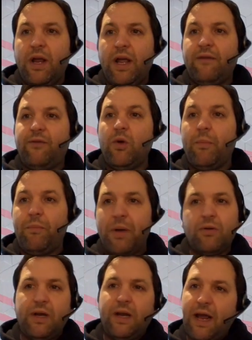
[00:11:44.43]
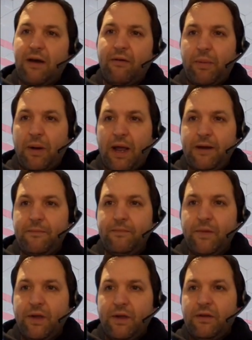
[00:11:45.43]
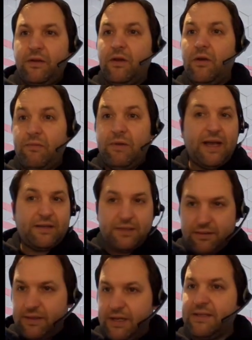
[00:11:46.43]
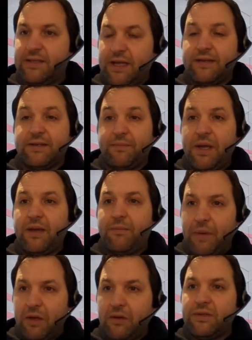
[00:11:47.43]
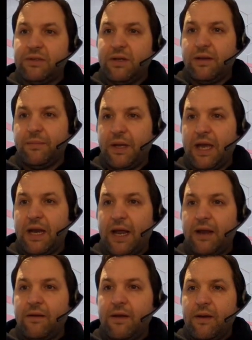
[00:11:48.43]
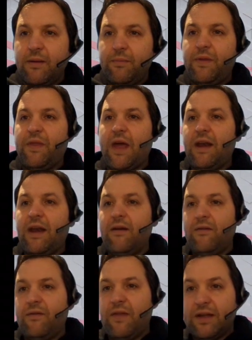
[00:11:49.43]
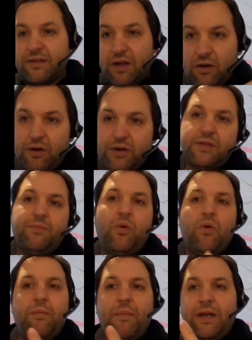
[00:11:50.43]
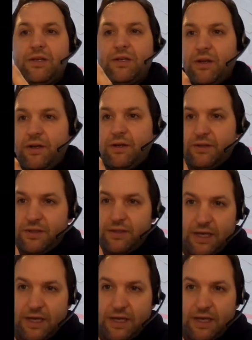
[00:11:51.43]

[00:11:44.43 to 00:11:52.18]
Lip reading: If you were building an aeroplane, there's a big build at the beginning, but then there's a lot of support and maintenance.